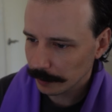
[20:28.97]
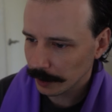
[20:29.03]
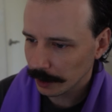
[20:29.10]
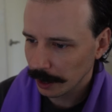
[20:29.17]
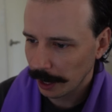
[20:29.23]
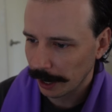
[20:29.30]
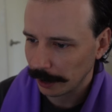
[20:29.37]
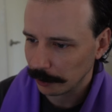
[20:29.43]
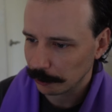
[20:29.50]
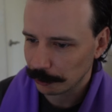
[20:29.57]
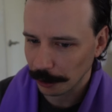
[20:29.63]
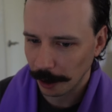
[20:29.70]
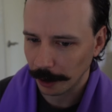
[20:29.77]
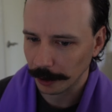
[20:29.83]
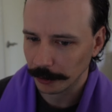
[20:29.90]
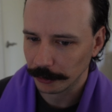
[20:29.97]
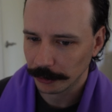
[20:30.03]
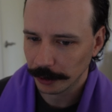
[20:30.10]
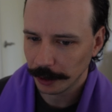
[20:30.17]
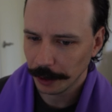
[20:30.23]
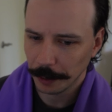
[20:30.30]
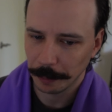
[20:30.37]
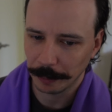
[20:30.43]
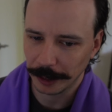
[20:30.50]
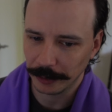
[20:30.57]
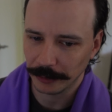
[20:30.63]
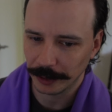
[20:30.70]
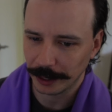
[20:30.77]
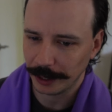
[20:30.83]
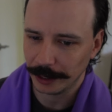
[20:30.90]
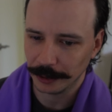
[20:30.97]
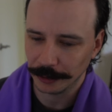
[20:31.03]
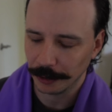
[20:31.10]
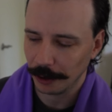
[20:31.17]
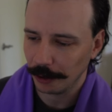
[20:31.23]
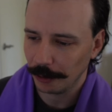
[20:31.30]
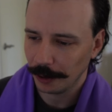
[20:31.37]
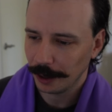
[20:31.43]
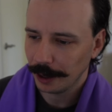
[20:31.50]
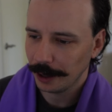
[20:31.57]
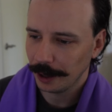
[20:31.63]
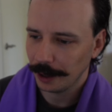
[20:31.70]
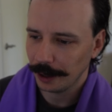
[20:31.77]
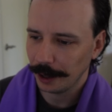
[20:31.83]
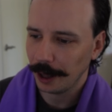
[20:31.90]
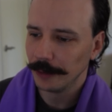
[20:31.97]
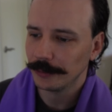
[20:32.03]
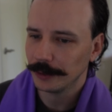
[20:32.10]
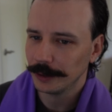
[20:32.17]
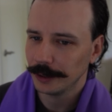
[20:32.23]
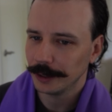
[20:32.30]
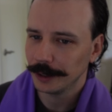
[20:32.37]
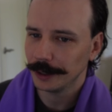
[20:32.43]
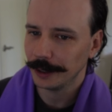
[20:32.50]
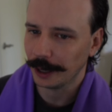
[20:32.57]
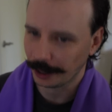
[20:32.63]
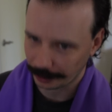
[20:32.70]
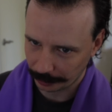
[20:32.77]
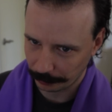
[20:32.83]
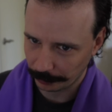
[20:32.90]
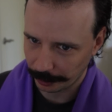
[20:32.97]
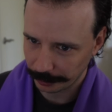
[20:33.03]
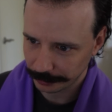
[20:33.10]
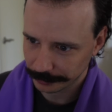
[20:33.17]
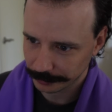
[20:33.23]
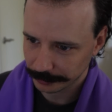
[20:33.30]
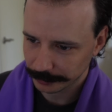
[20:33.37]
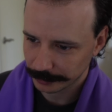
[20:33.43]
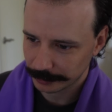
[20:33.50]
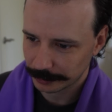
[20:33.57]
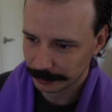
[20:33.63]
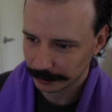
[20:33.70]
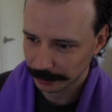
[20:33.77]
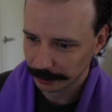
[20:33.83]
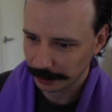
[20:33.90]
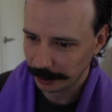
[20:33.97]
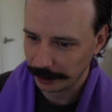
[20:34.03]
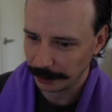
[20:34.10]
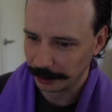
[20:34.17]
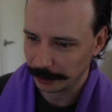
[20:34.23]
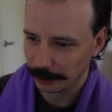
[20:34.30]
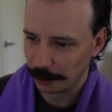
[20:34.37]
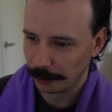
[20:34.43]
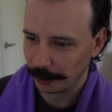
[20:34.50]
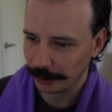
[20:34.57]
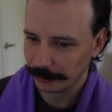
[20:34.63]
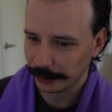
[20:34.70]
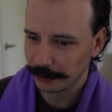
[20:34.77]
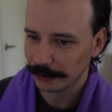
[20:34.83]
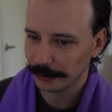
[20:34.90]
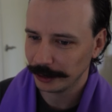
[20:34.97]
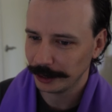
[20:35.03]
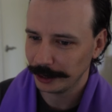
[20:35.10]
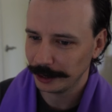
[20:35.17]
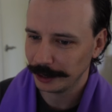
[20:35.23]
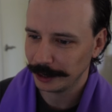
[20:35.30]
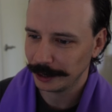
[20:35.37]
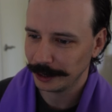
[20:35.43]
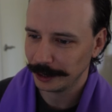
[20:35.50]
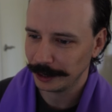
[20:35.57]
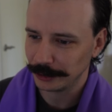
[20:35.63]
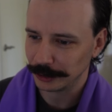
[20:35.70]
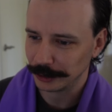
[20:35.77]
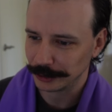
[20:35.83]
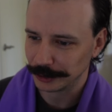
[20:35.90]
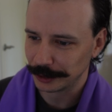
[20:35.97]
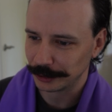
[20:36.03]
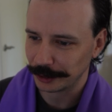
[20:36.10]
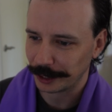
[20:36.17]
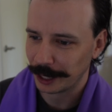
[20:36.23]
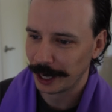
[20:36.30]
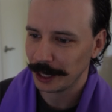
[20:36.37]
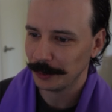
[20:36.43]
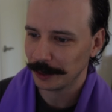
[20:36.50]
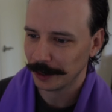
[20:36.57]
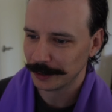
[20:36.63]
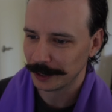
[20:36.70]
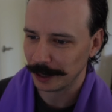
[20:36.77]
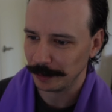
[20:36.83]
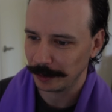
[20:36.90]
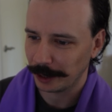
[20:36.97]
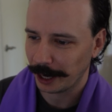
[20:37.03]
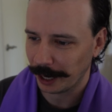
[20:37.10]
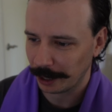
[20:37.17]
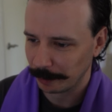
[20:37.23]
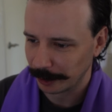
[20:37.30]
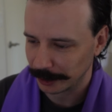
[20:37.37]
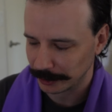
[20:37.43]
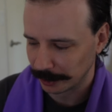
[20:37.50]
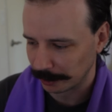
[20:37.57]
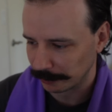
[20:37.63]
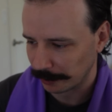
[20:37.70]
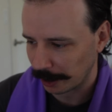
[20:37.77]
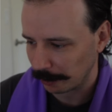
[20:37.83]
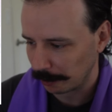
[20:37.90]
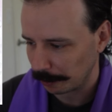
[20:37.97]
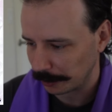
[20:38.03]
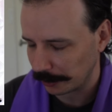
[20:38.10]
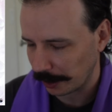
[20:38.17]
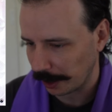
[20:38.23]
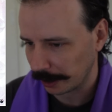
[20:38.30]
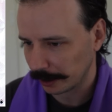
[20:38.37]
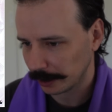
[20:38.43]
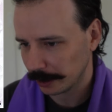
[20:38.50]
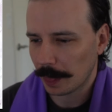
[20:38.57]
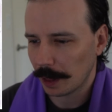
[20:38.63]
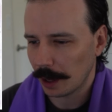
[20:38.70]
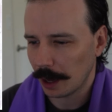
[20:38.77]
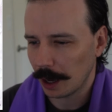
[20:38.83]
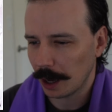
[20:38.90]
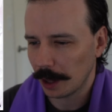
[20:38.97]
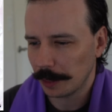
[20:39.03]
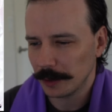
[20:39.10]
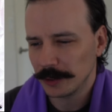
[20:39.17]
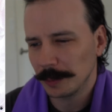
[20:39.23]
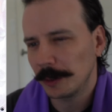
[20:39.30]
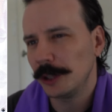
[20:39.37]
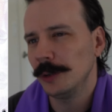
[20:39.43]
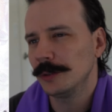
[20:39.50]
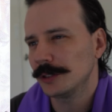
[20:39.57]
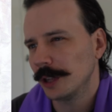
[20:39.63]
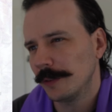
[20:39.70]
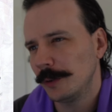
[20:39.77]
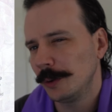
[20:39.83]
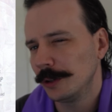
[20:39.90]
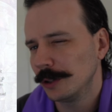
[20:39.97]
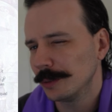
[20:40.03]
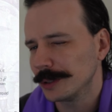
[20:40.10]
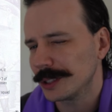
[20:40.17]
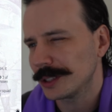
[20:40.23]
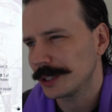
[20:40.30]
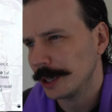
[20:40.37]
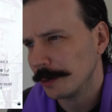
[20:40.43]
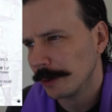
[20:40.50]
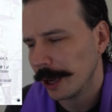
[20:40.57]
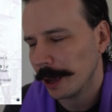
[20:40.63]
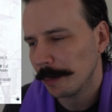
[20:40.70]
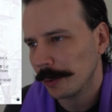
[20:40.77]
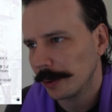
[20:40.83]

and charge means that he can go effing anywhere. He can go essentially in charge essentially anyone on the table and make a second follow-up attack. There's some cute stuff you can do with sit rep